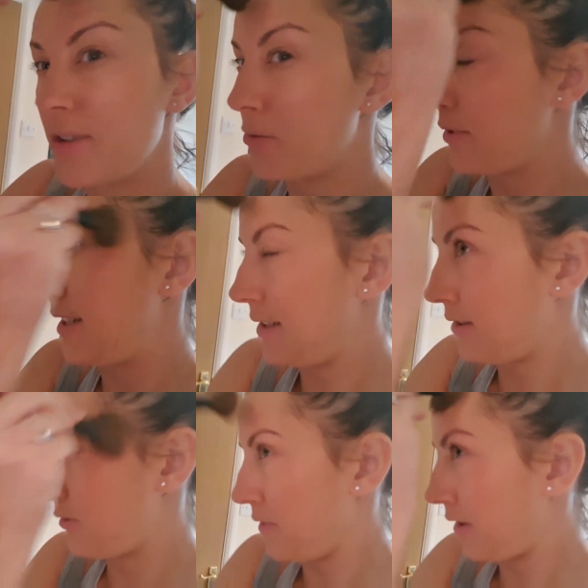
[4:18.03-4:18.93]
the
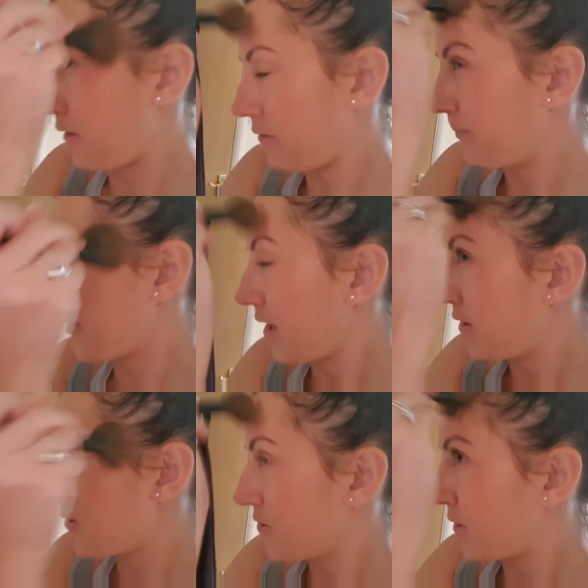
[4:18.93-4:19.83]
readathon.
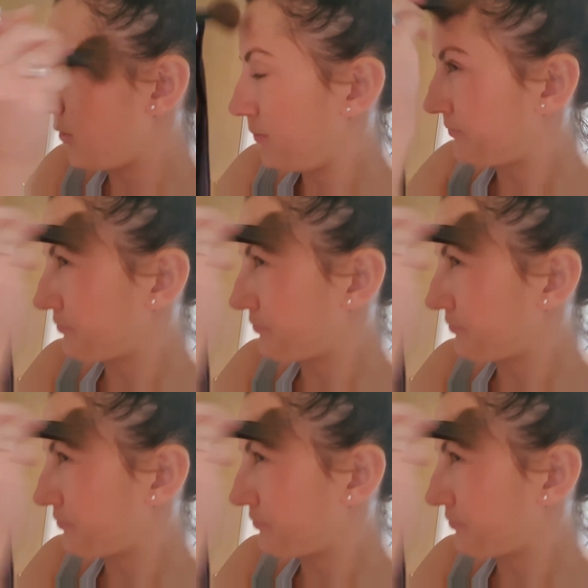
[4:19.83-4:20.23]
So